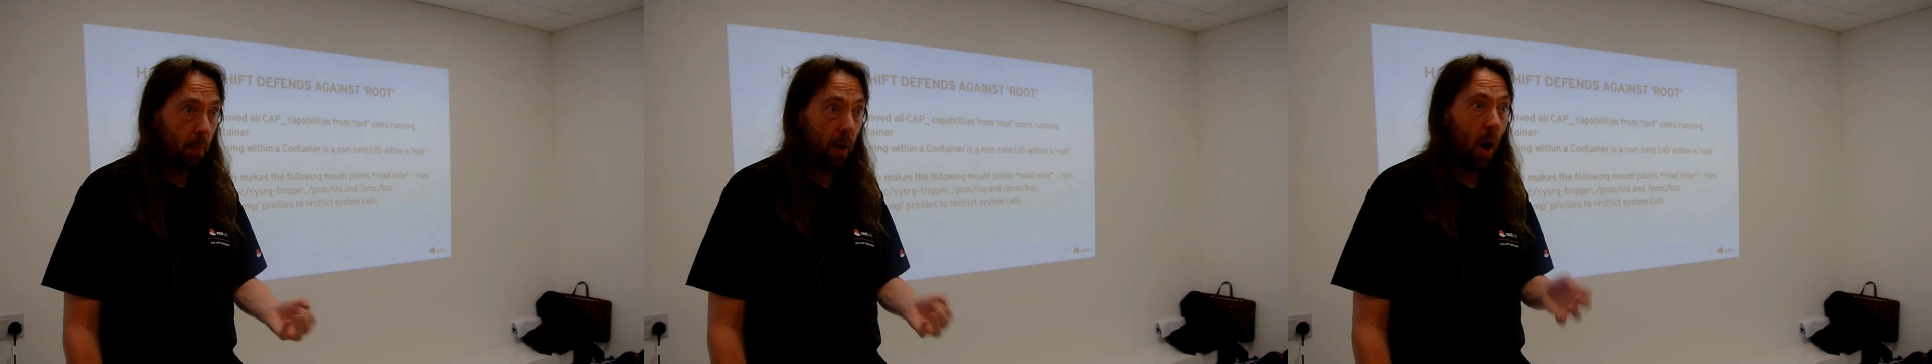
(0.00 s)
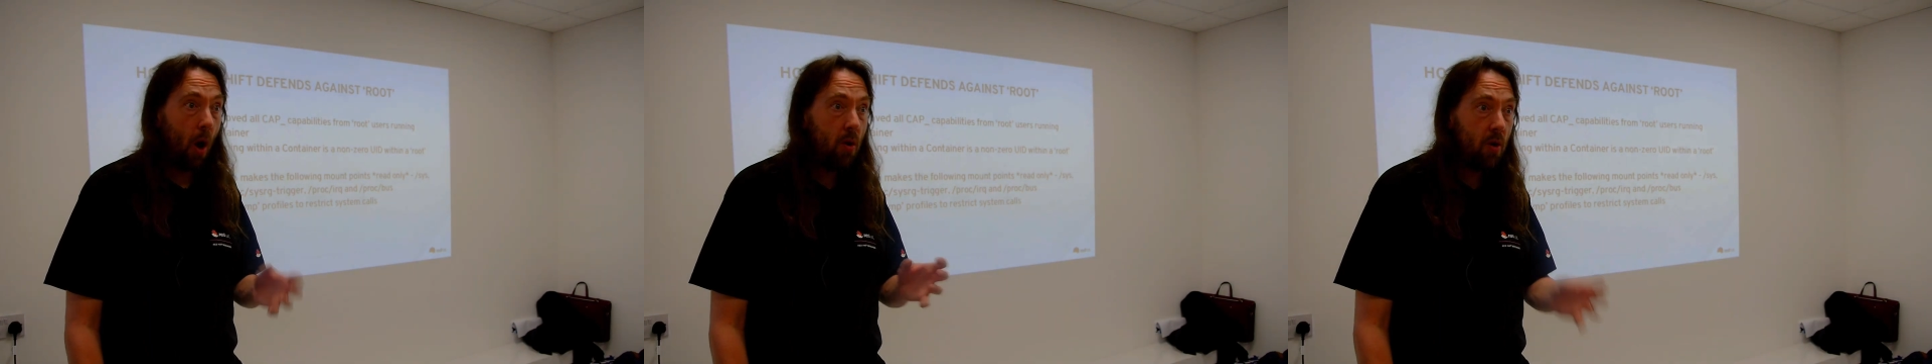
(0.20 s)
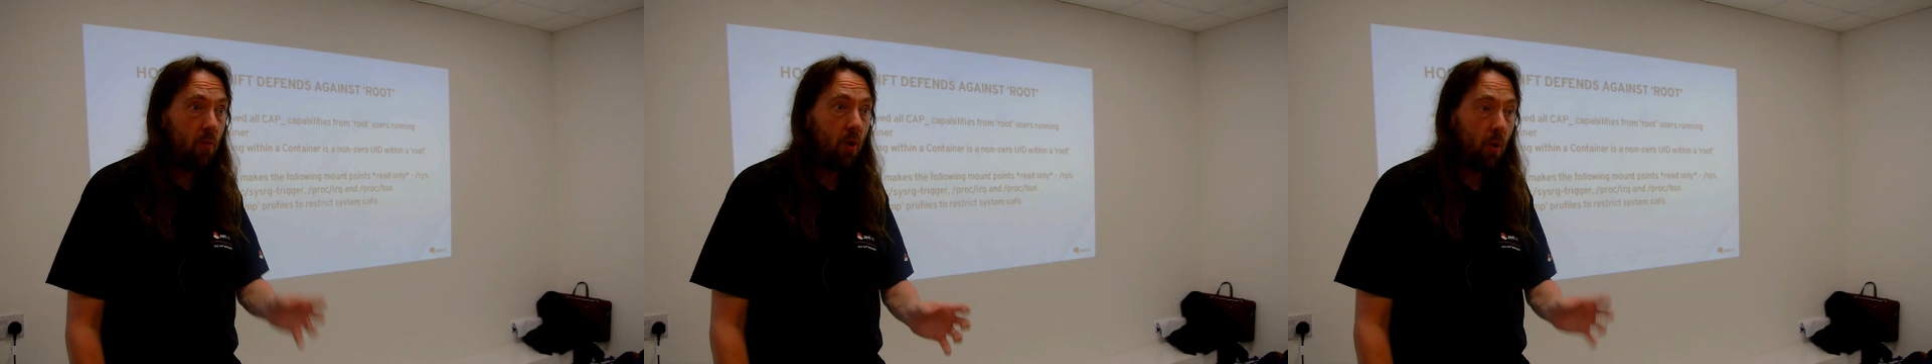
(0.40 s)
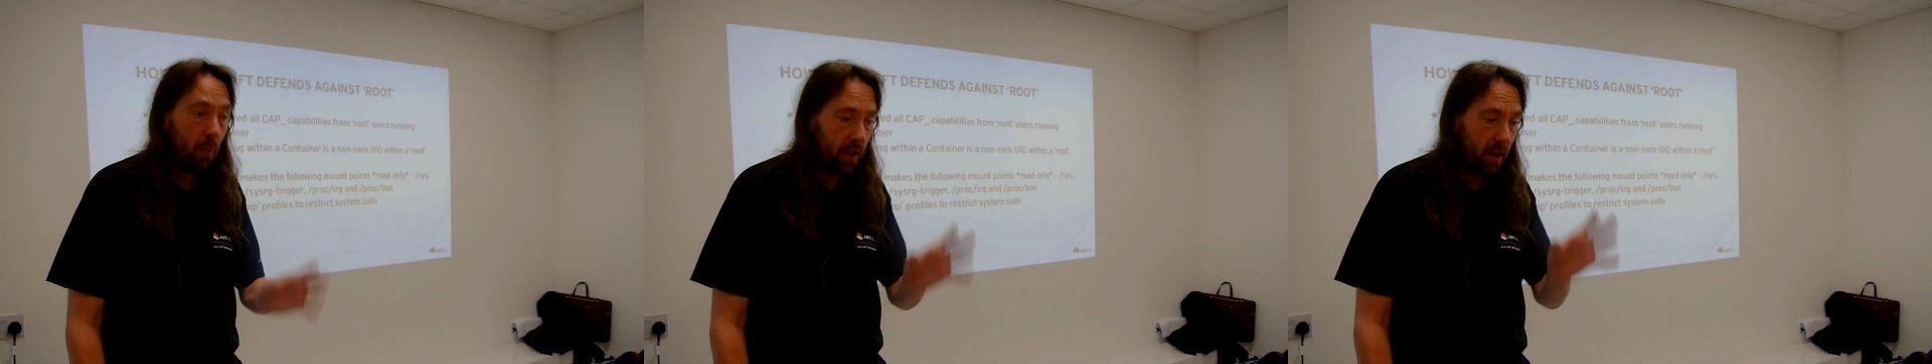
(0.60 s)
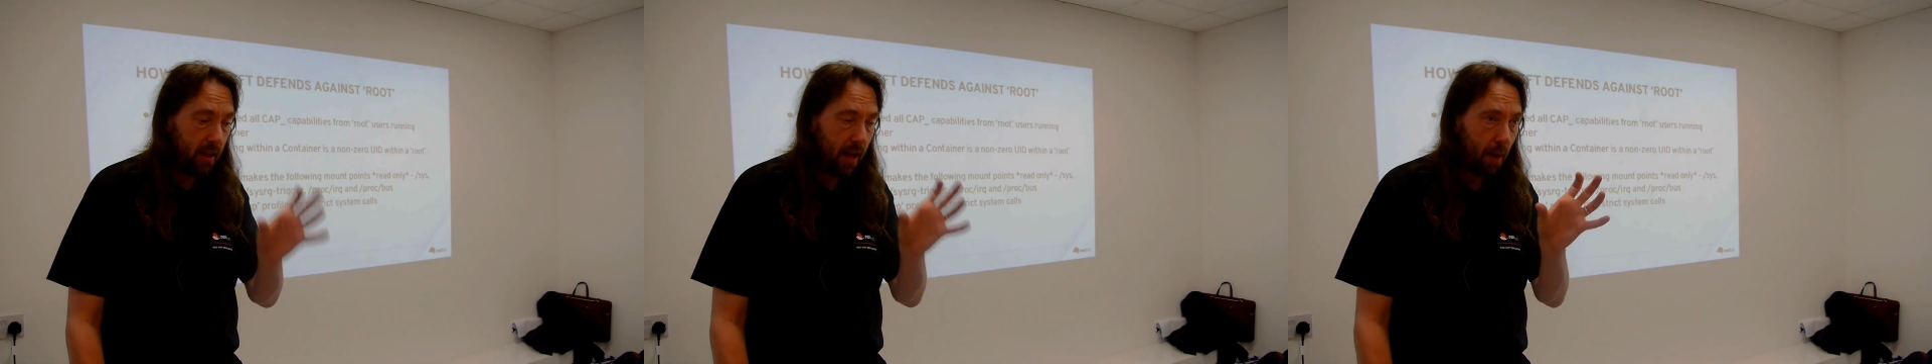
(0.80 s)
but only root
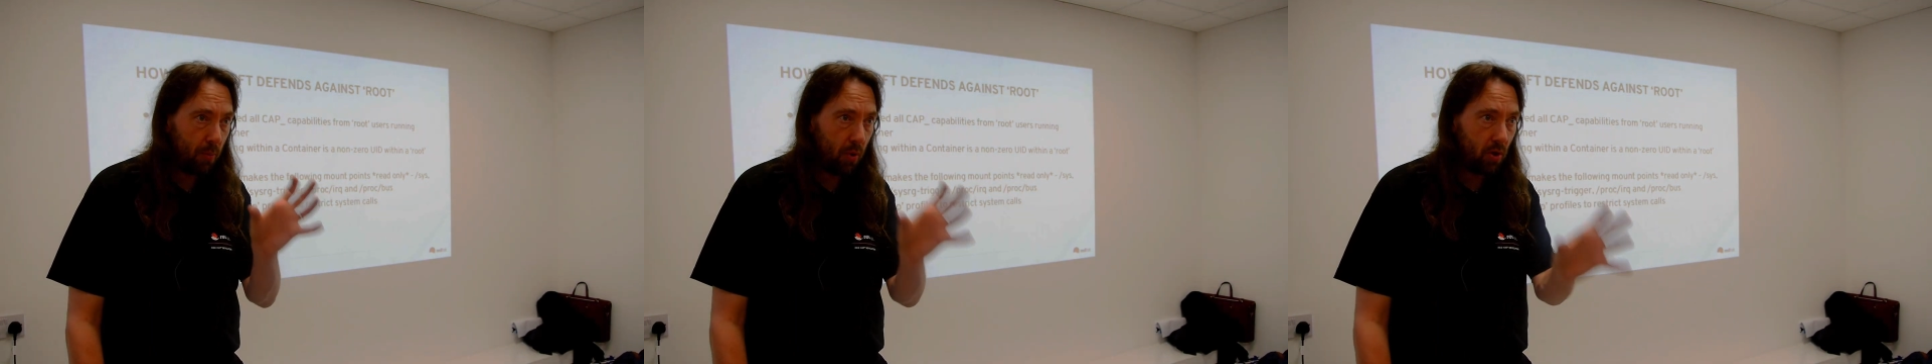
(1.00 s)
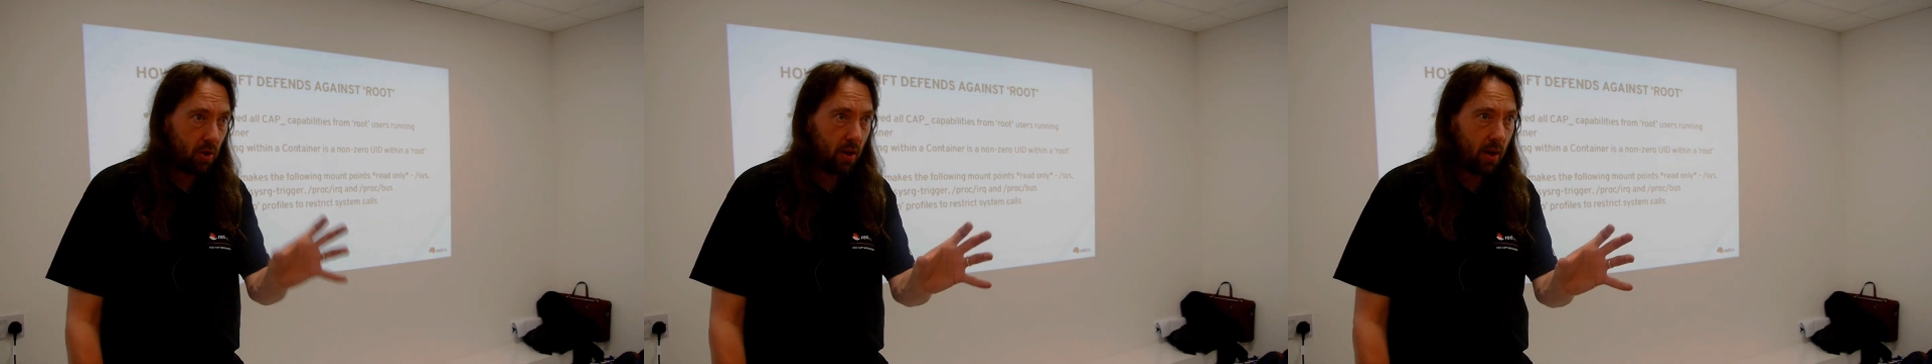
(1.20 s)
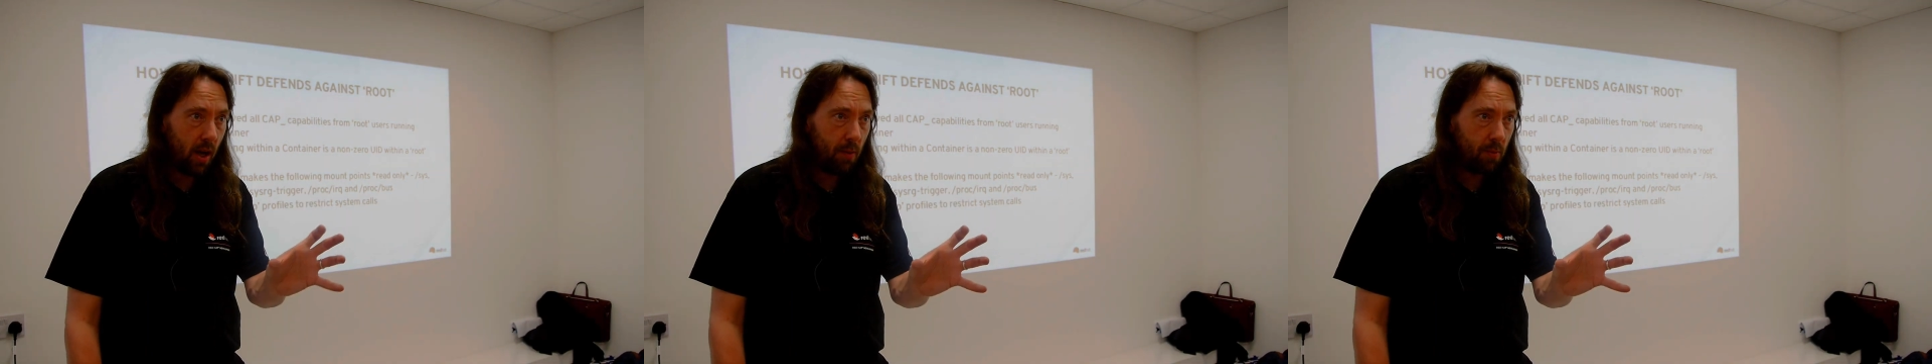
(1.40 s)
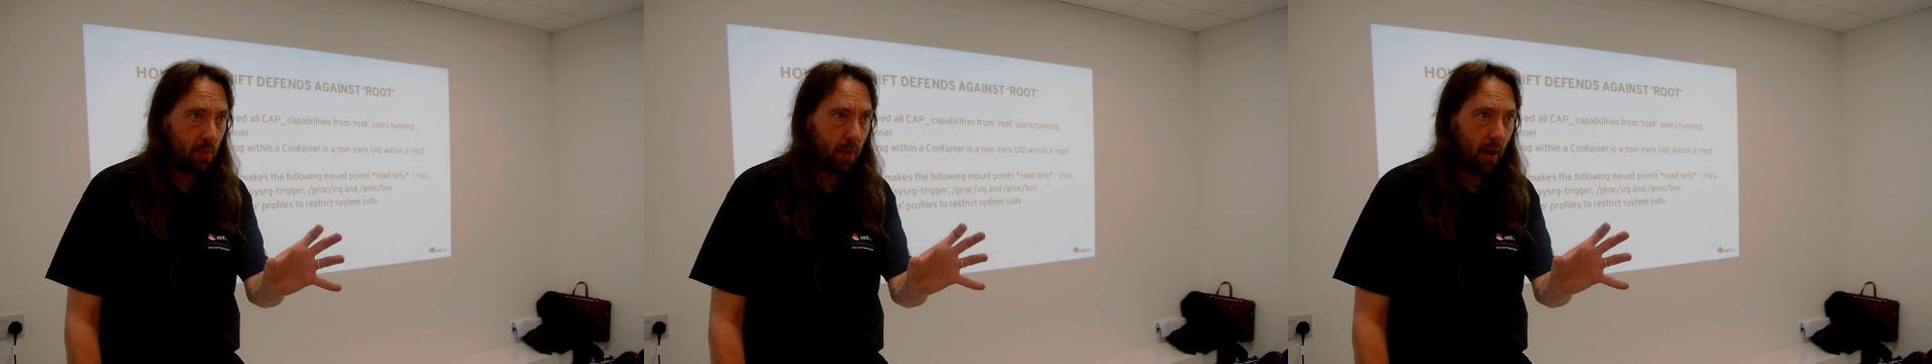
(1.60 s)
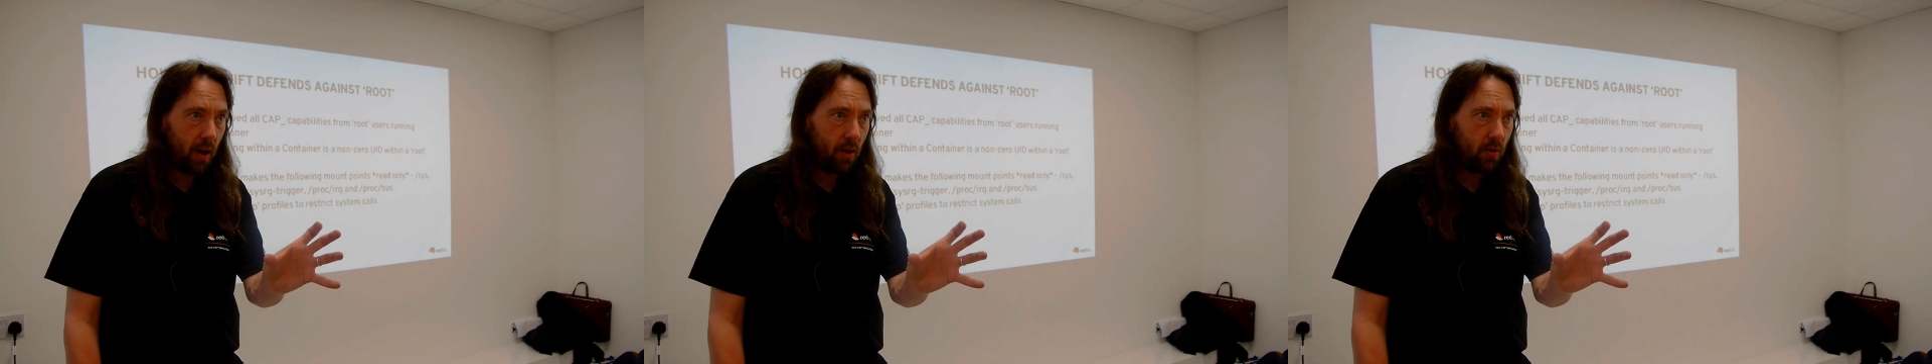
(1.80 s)
within that project
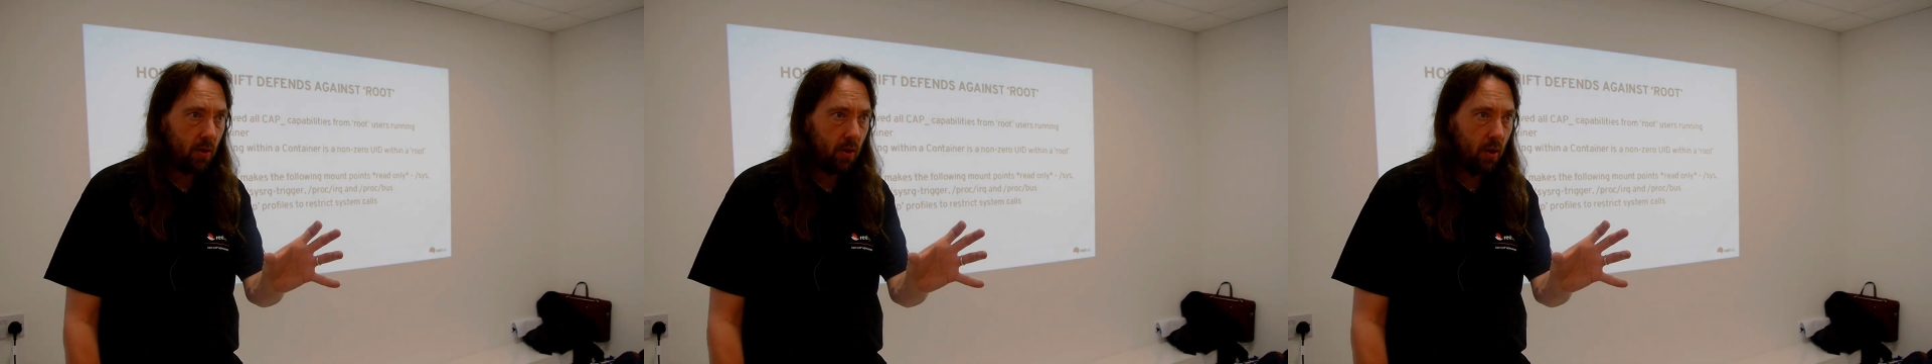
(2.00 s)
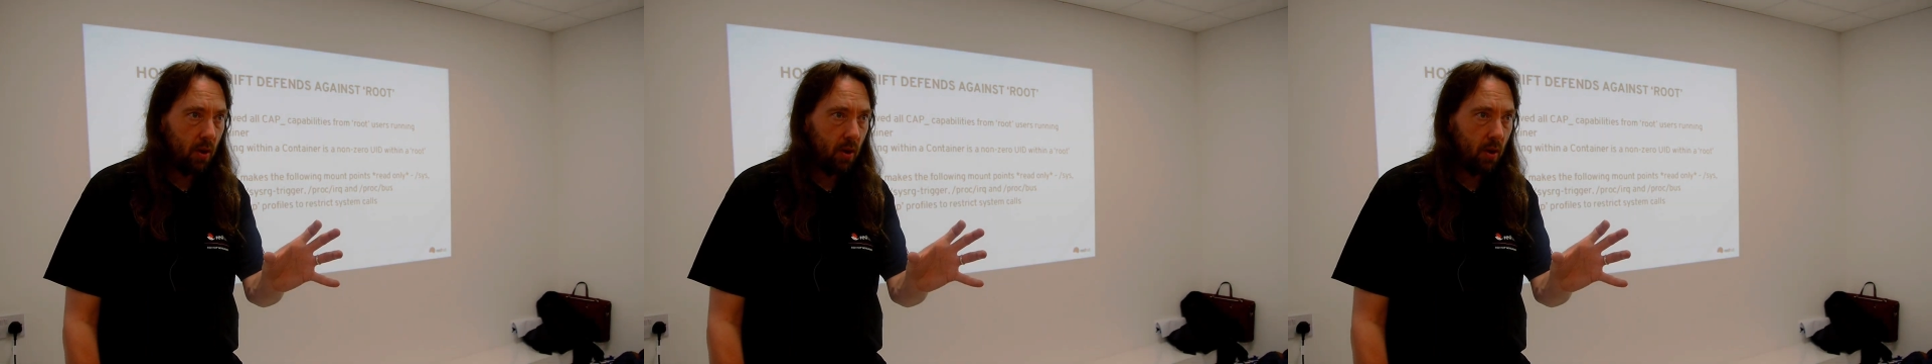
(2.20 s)
namespace.